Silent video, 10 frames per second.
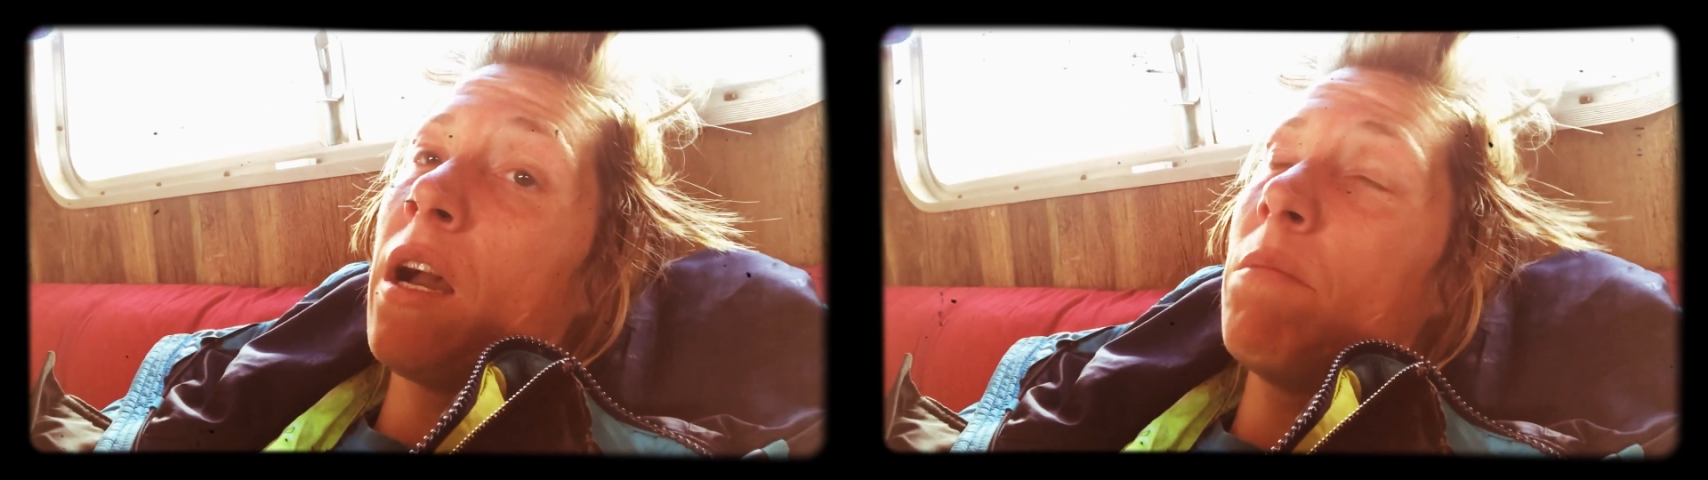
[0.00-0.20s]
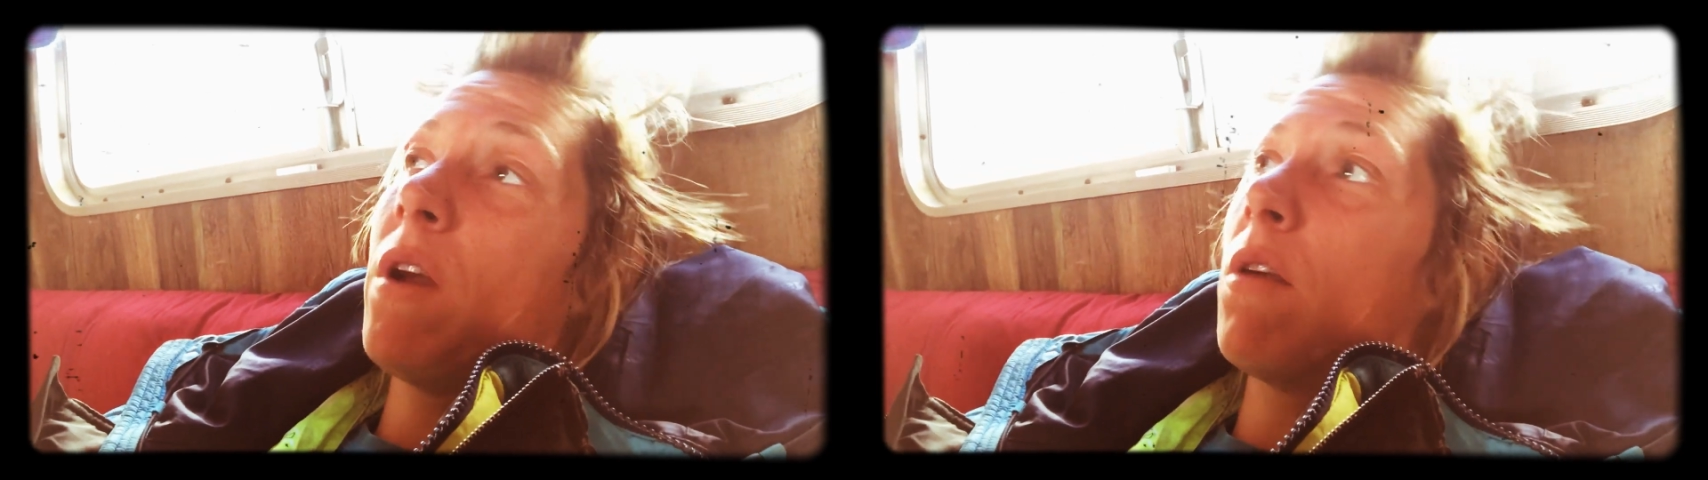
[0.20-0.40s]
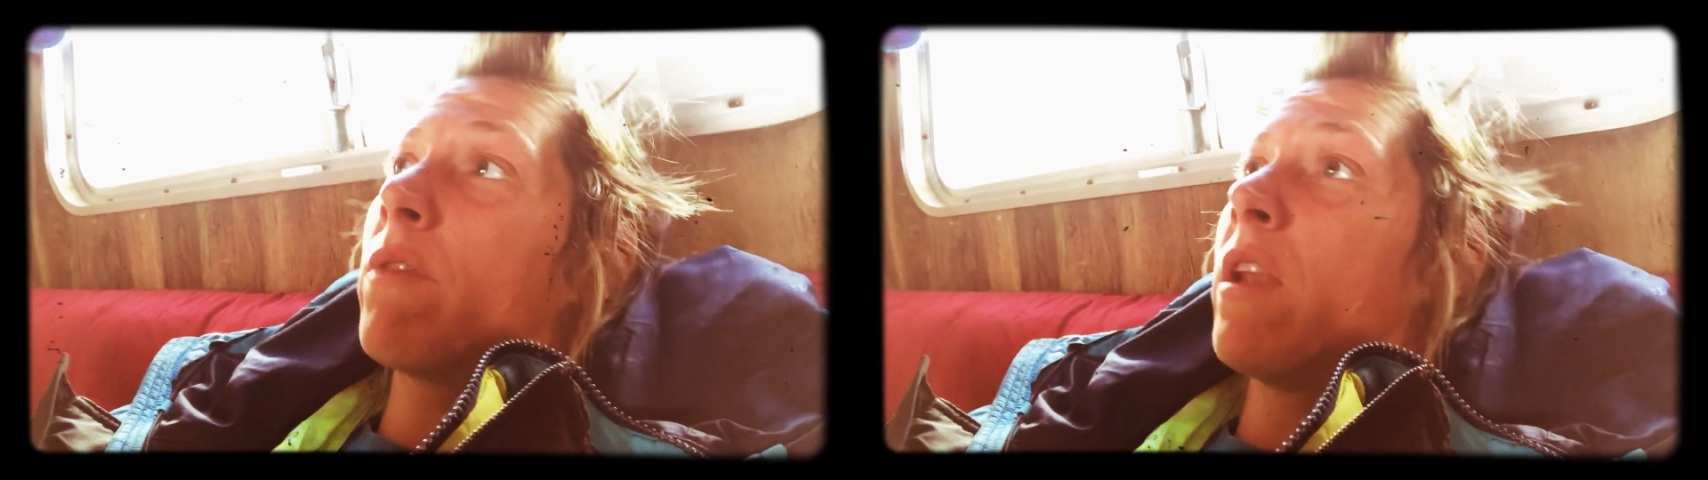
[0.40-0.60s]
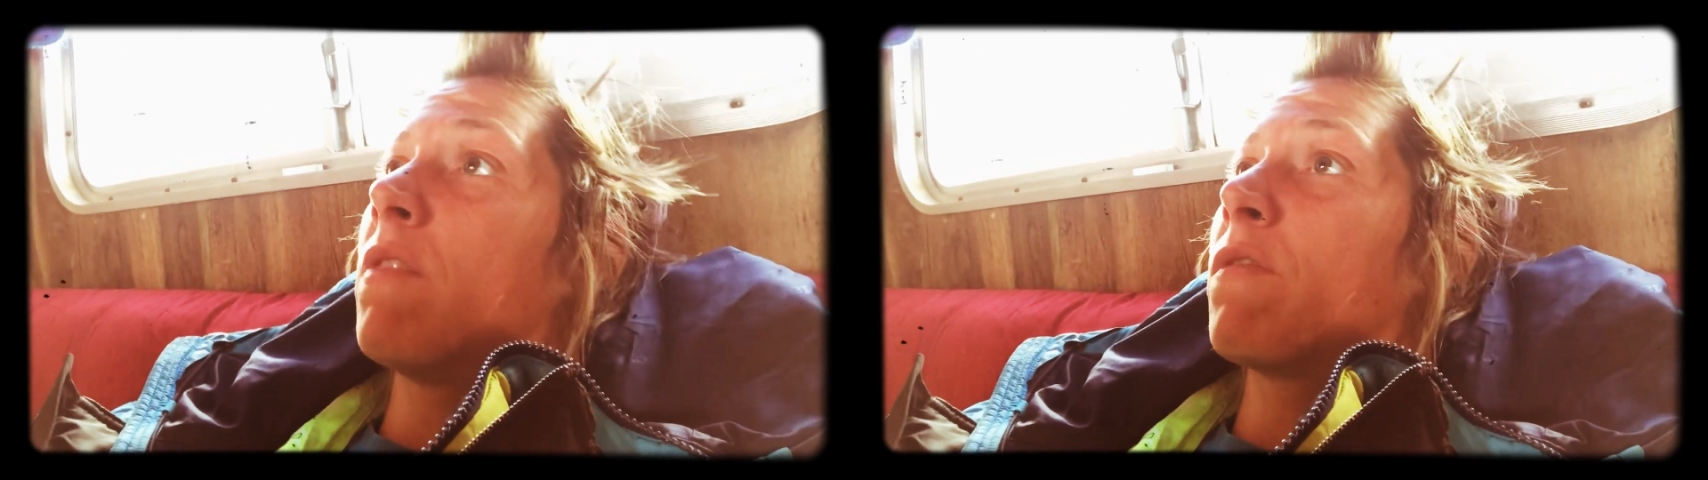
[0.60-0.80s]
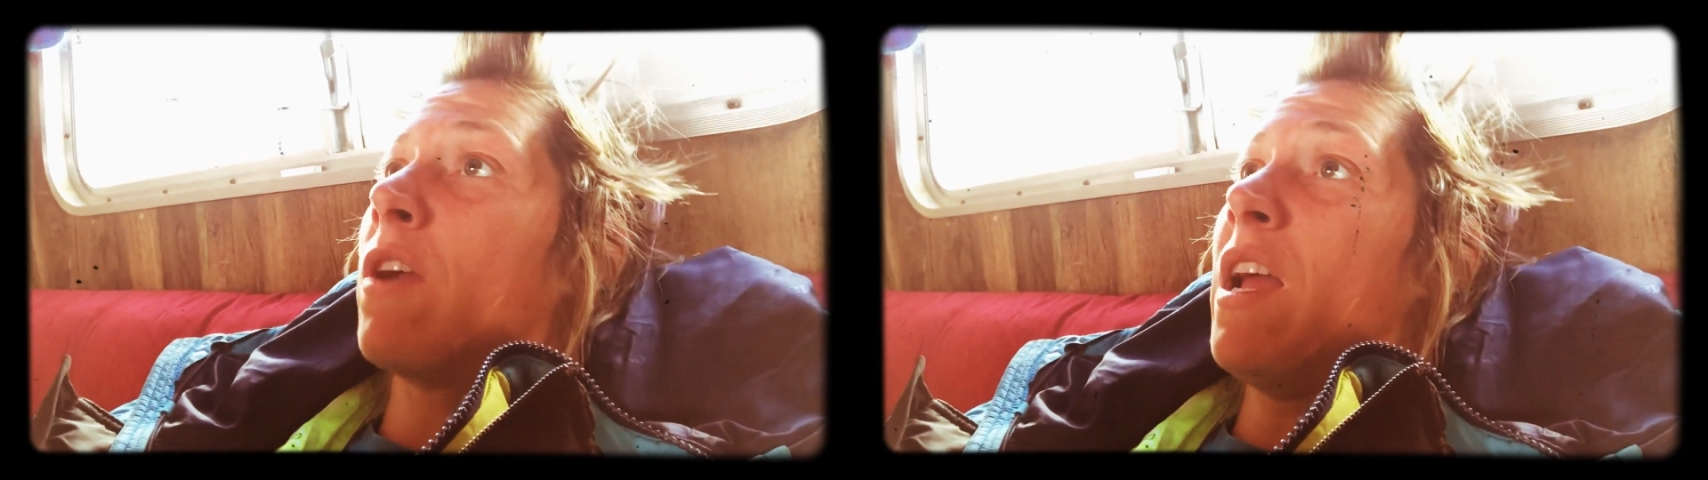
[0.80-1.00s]
I'm not ready
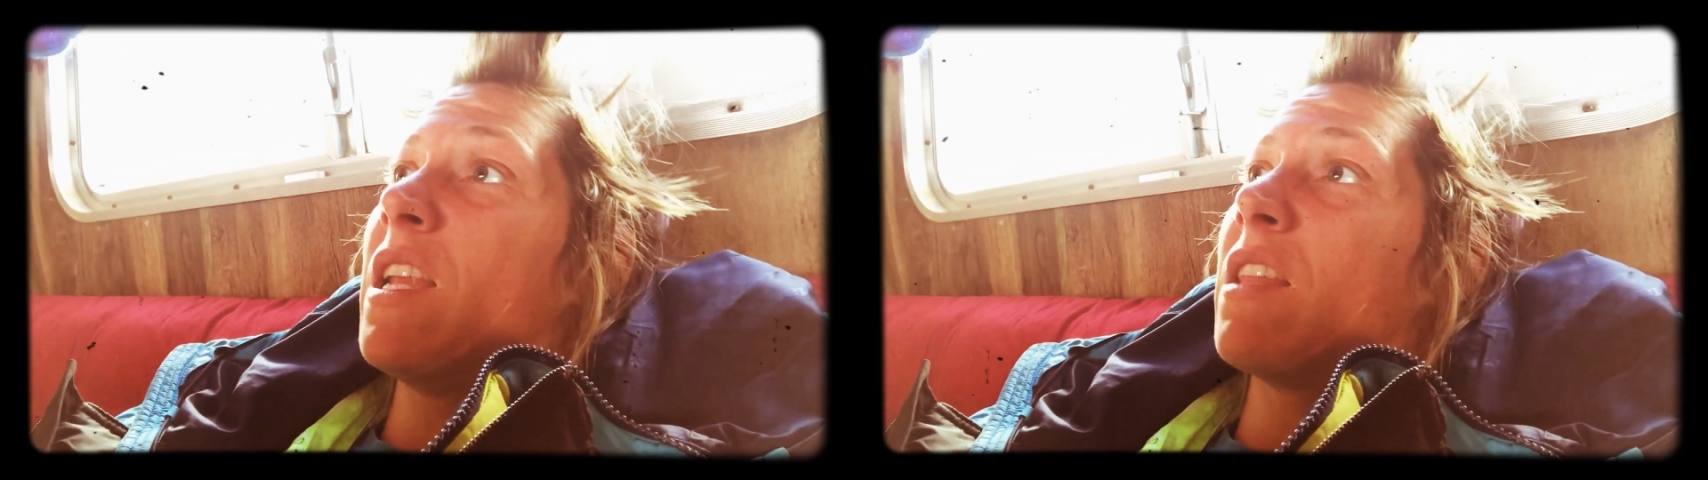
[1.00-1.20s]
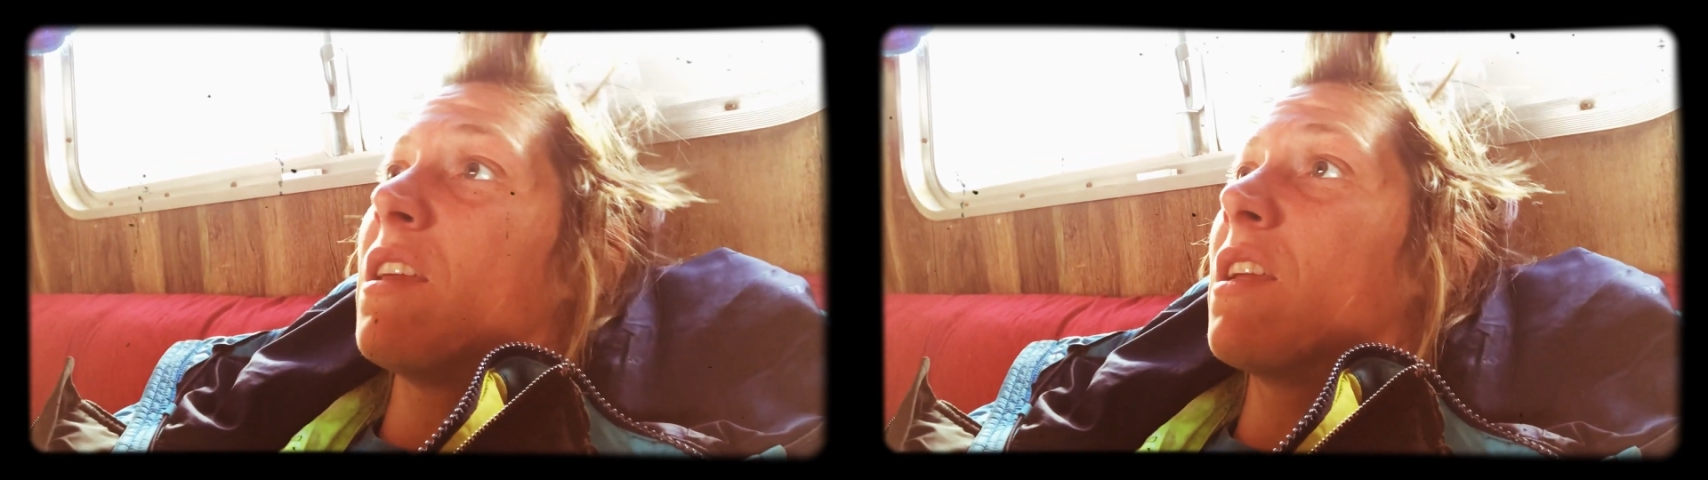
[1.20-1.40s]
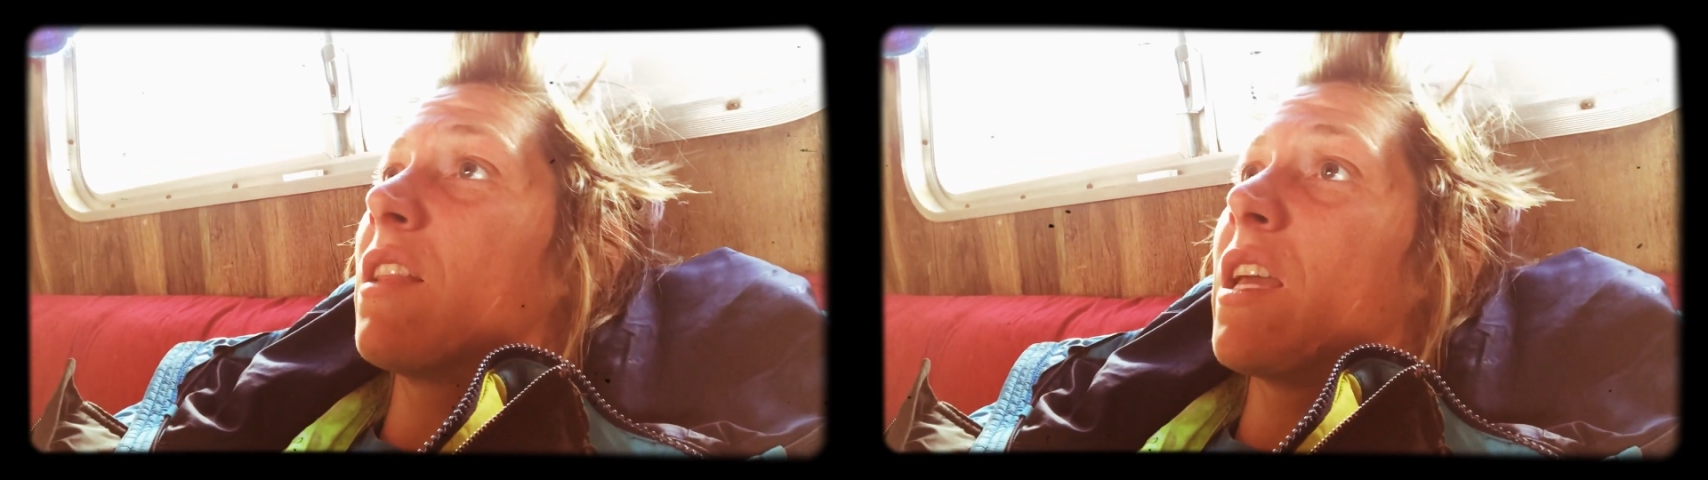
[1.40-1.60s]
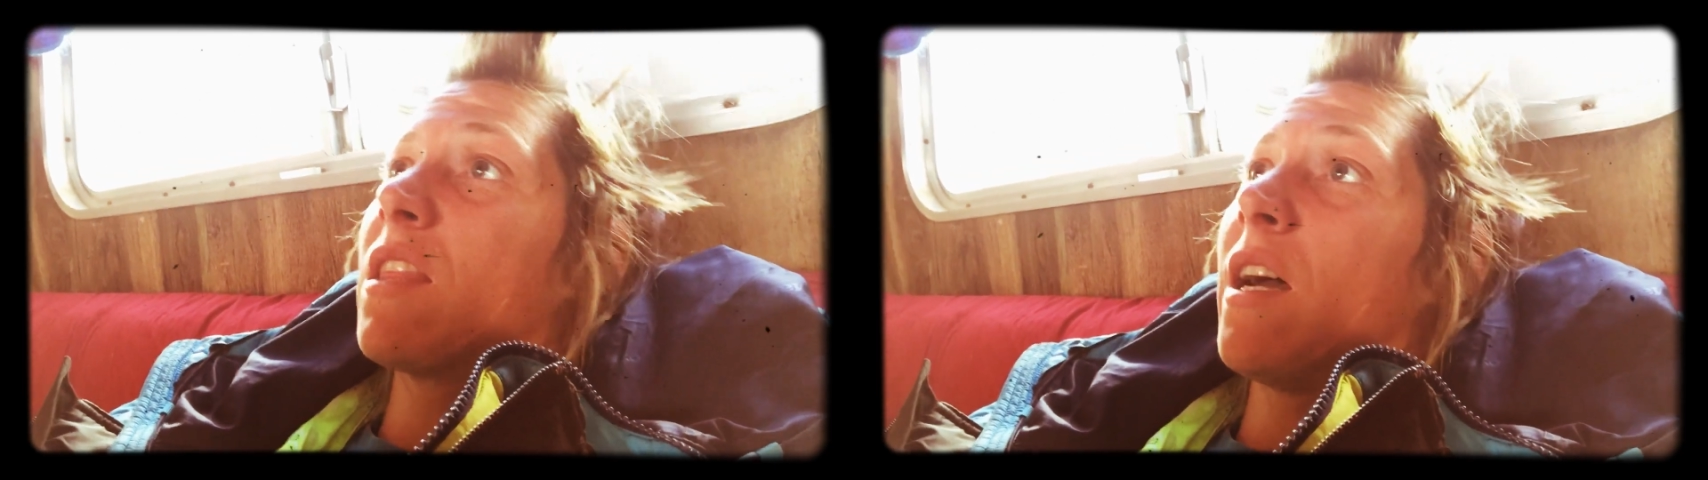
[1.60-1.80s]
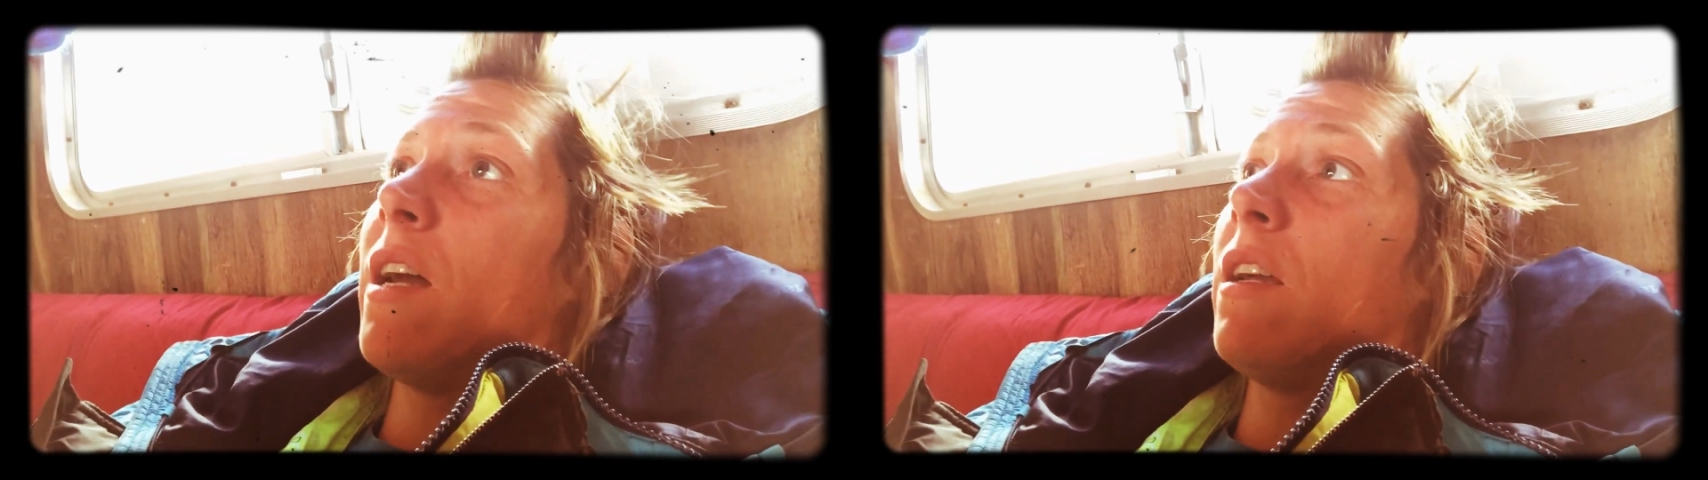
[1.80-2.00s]
for anything like
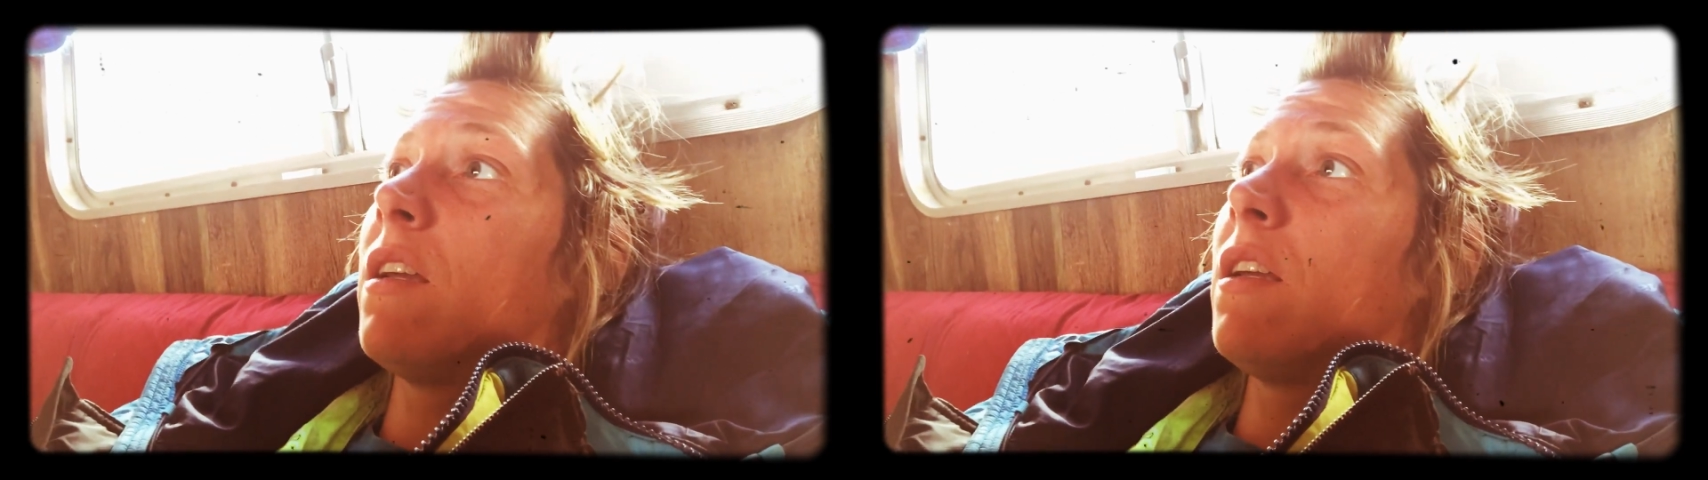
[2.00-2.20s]
that.